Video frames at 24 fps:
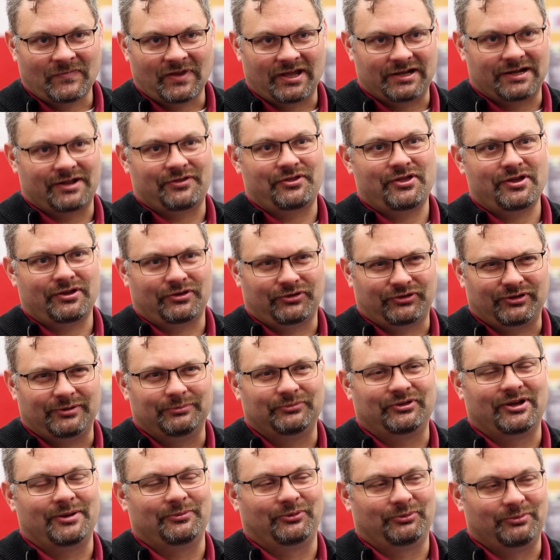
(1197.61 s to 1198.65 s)
And I think
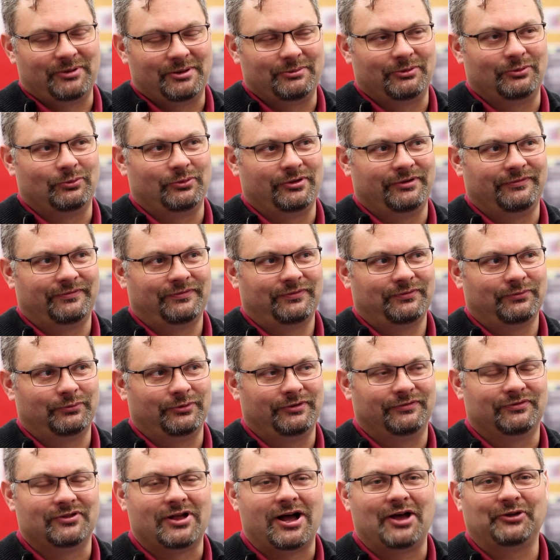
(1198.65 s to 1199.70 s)
sometimes maybe
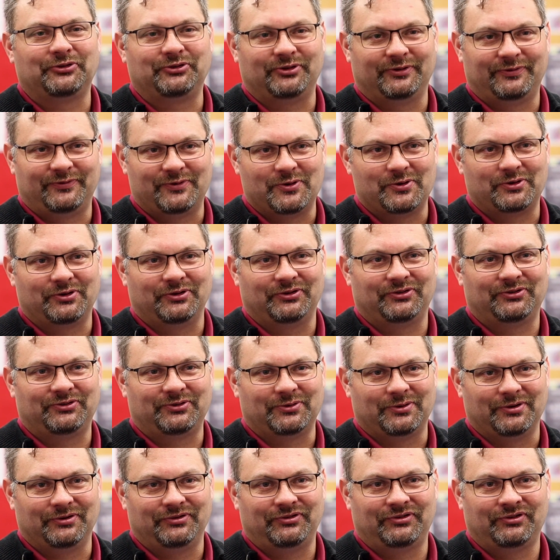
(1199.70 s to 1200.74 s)
we've lost a focus
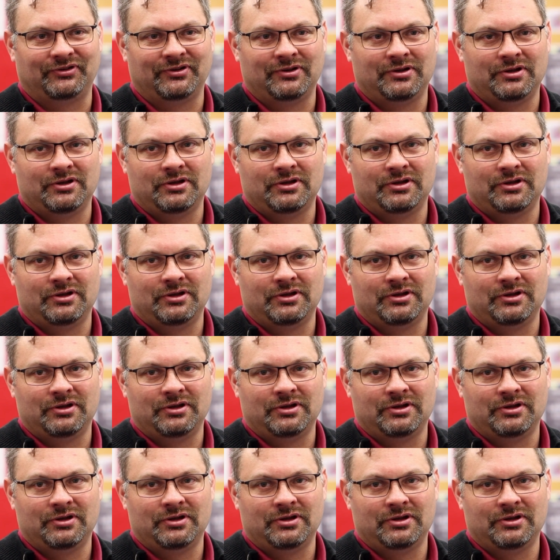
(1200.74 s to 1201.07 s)
towards